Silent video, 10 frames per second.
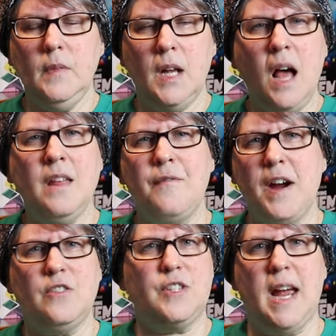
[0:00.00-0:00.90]
Colin
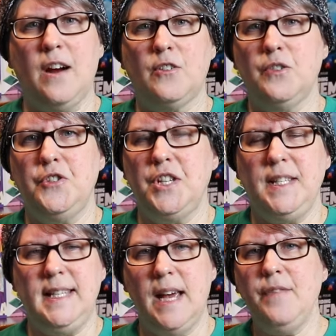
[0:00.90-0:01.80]
Farrell's character is
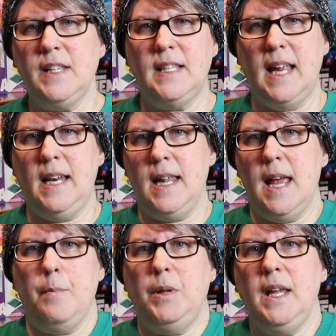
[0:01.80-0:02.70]
just devastated. He
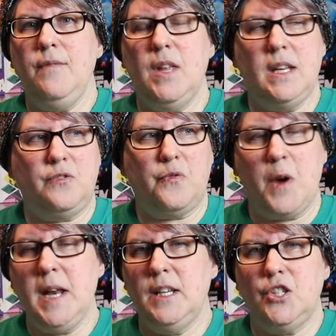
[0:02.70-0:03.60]
can't believe that his
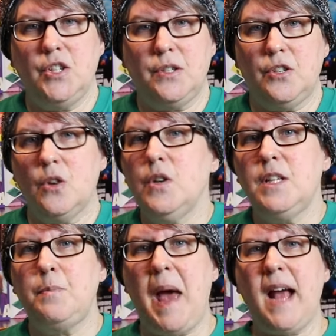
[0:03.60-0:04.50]
friend has just turned
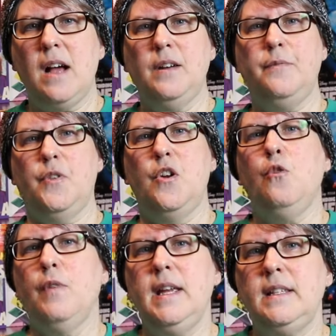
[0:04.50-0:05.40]
his back on him for no
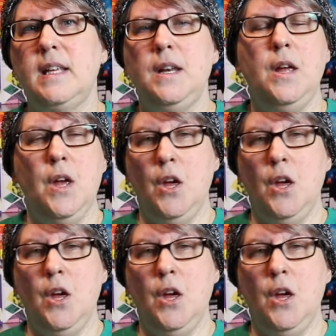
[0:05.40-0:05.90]
reason,